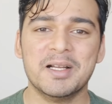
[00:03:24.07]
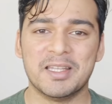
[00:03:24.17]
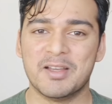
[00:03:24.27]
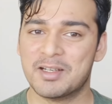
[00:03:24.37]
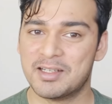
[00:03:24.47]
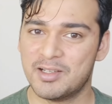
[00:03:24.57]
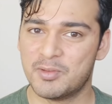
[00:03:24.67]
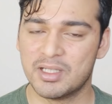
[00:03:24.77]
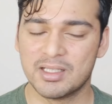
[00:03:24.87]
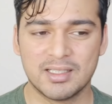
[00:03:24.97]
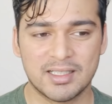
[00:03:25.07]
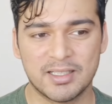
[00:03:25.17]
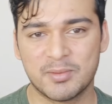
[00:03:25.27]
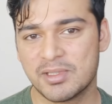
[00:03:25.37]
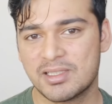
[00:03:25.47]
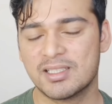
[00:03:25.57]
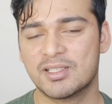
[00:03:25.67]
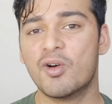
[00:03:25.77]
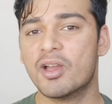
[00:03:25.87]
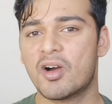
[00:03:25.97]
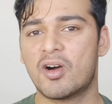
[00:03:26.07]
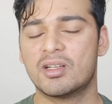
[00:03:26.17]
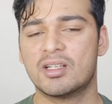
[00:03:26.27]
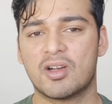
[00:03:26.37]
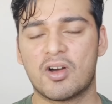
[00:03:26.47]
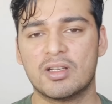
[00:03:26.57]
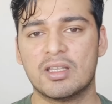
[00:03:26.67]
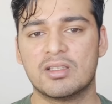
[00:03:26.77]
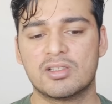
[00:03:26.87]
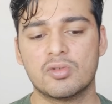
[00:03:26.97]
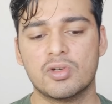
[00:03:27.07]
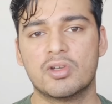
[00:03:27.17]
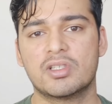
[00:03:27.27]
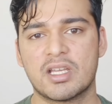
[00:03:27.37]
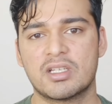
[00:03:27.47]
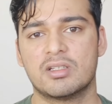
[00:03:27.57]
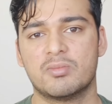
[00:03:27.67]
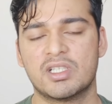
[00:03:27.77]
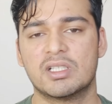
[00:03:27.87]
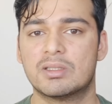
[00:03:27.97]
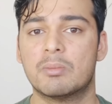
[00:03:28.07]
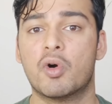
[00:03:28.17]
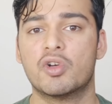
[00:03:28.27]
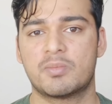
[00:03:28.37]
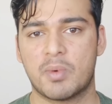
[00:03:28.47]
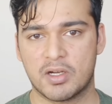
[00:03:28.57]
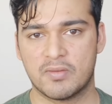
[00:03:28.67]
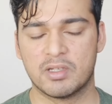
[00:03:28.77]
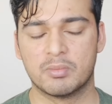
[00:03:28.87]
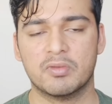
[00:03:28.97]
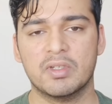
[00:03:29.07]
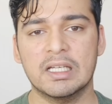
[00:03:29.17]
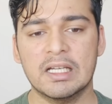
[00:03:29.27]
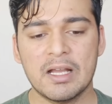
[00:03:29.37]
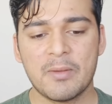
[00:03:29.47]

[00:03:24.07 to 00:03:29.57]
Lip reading: they were really weird, and it was just going on and on in the studio session, which is the most part of the movie.